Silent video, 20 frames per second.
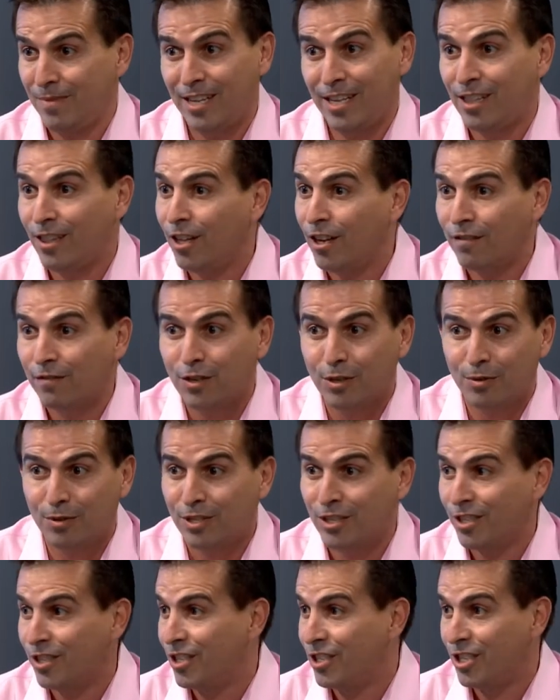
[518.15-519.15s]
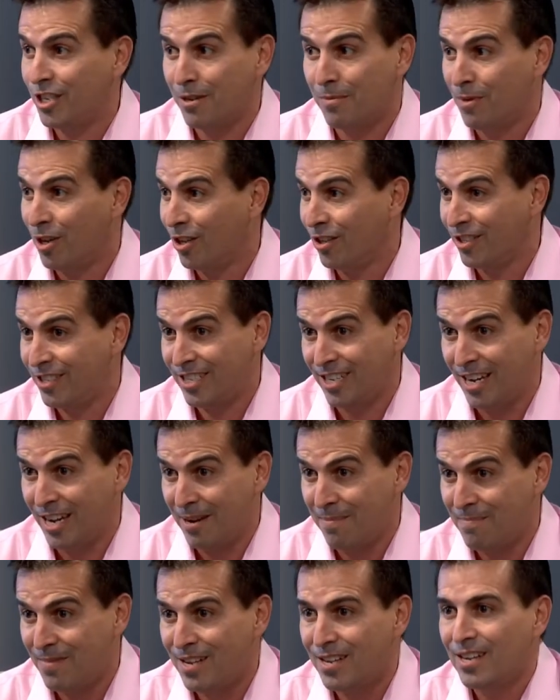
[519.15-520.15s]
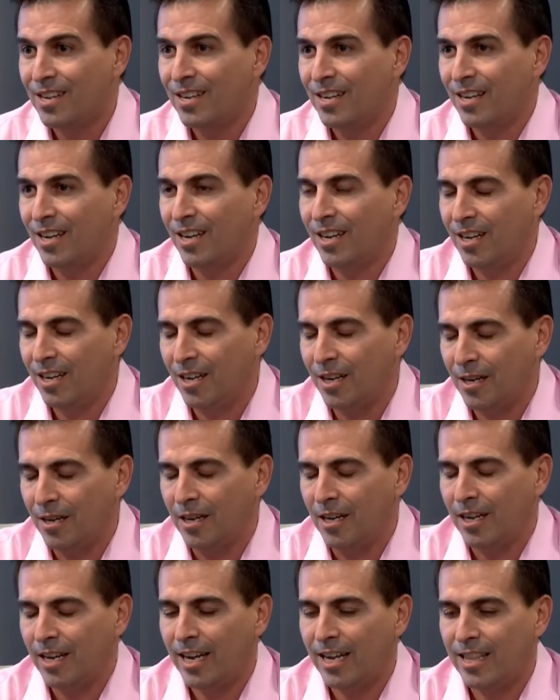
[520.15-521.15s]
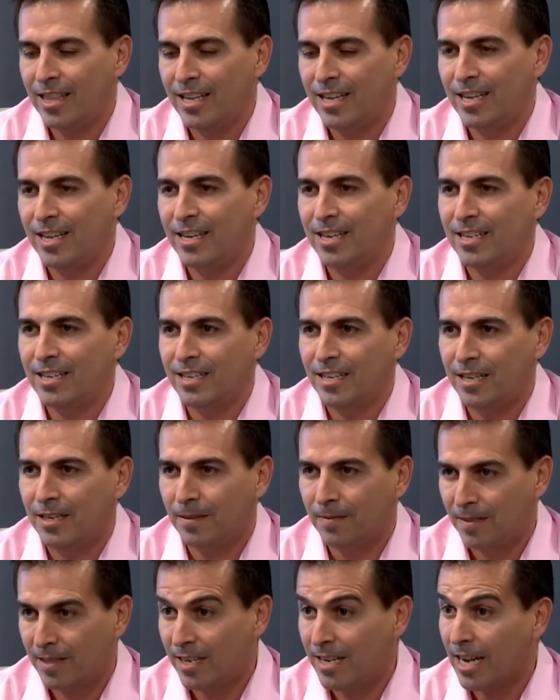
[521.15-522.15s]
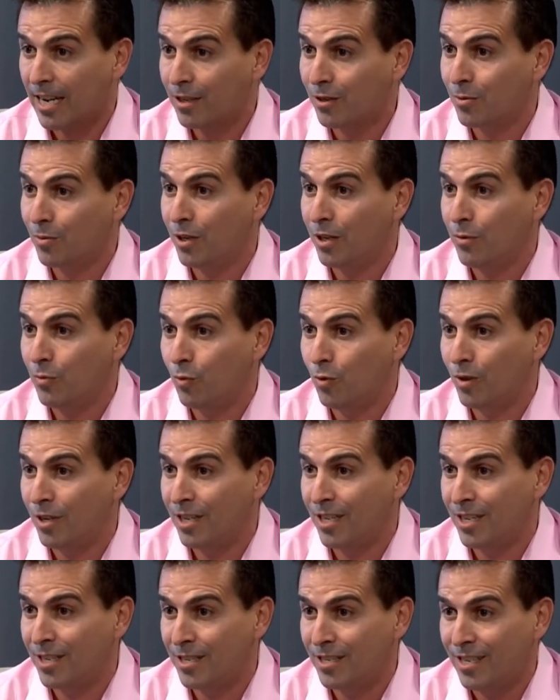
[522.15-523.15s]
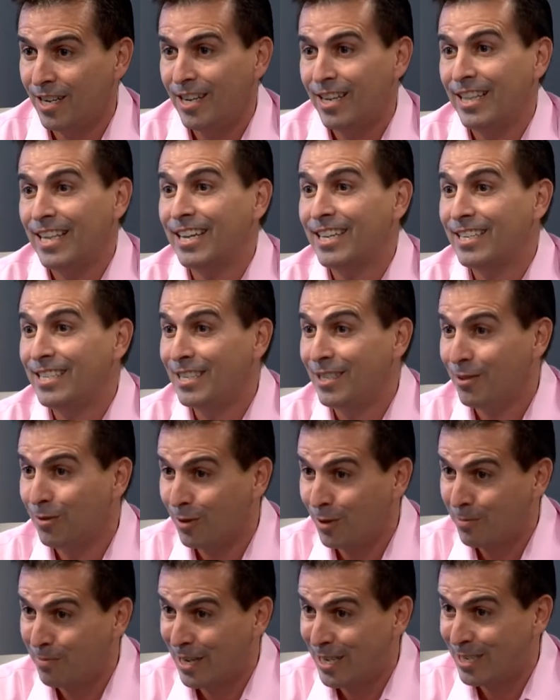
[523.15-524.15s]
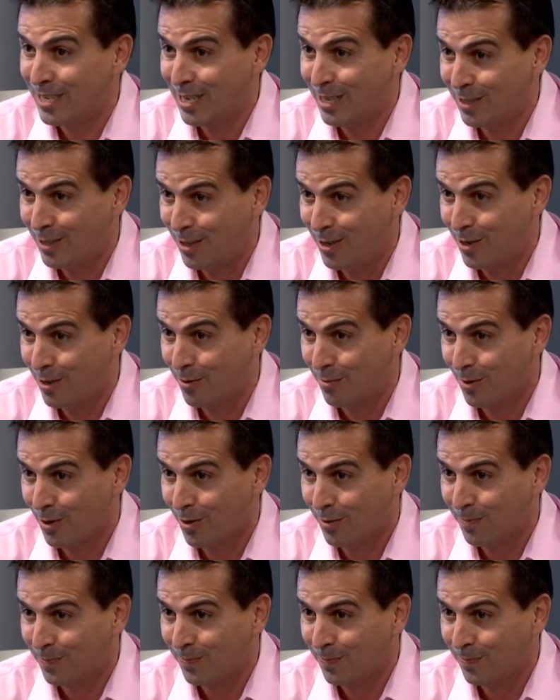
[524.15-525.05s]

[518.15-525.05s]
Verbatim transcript: They love going to the gym all the time. And then the next one was they could deal with my sense of humor.